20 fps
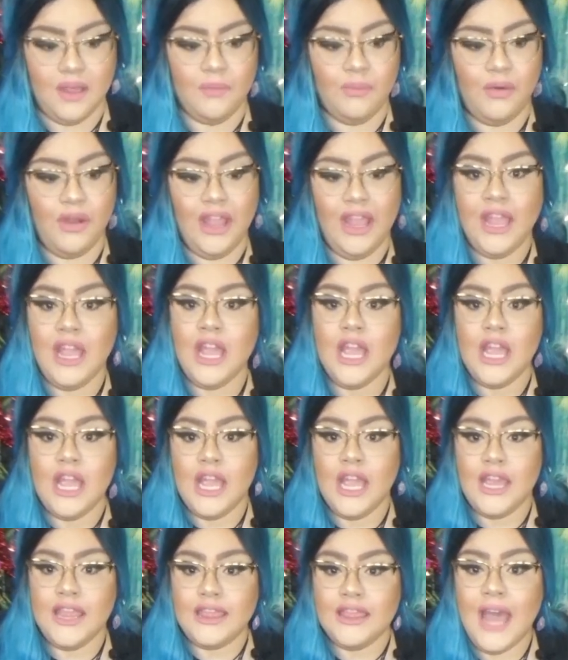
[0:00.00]
But
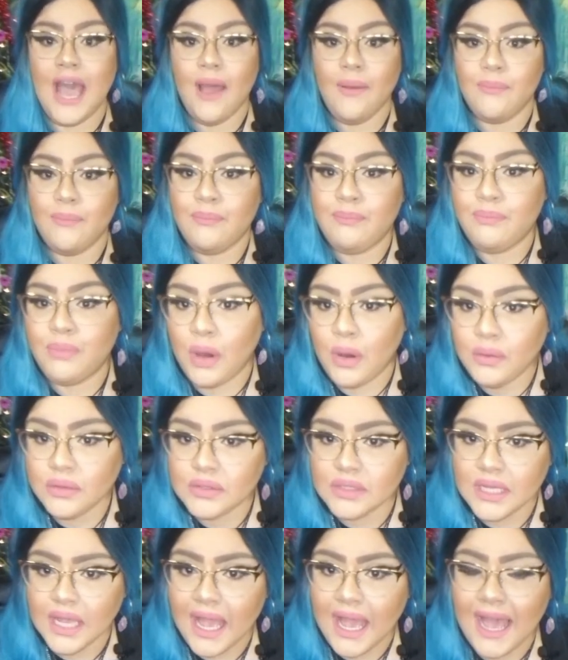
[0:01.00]
that
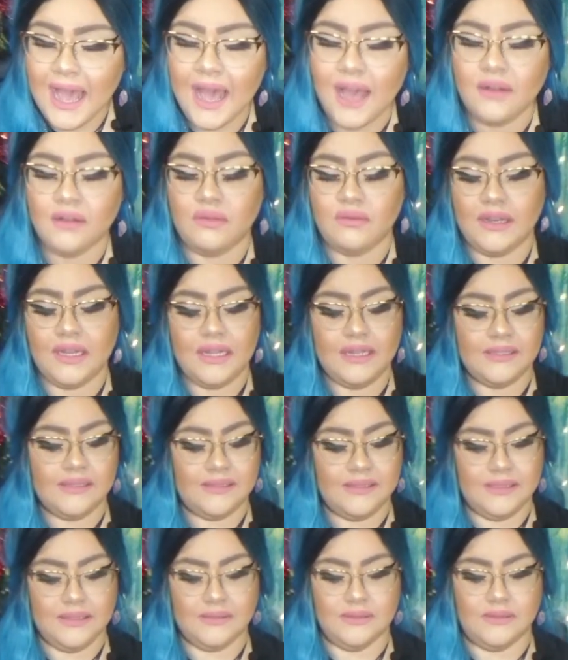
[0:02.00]
boat had already
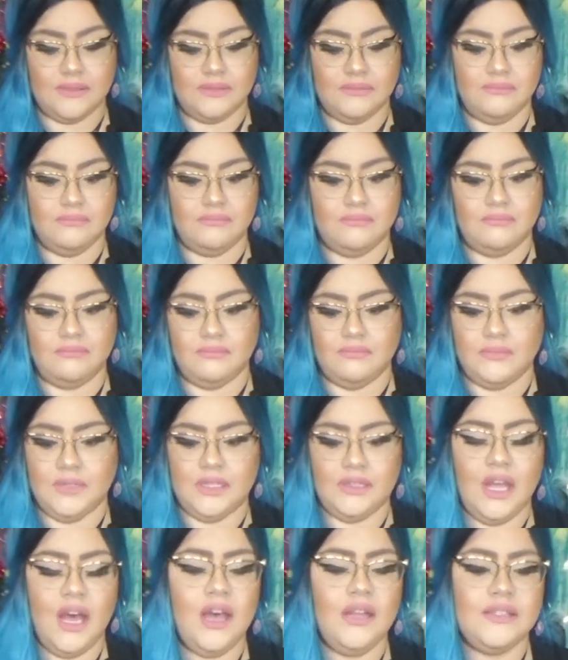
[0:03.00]
sealed
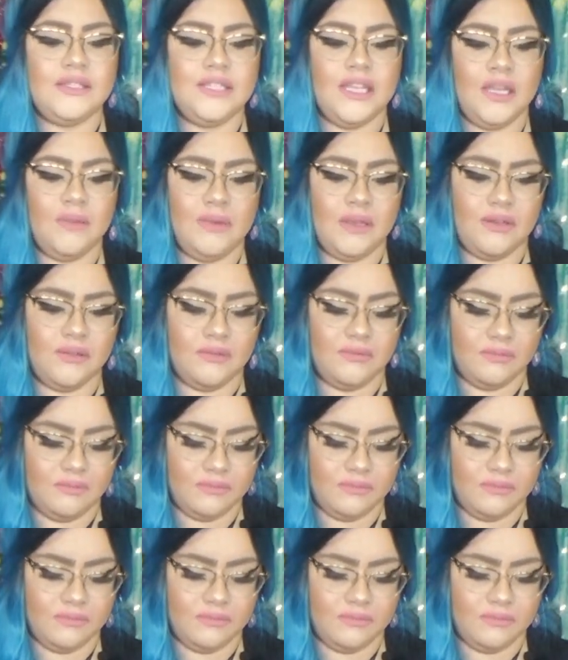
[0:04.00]
a long time ago.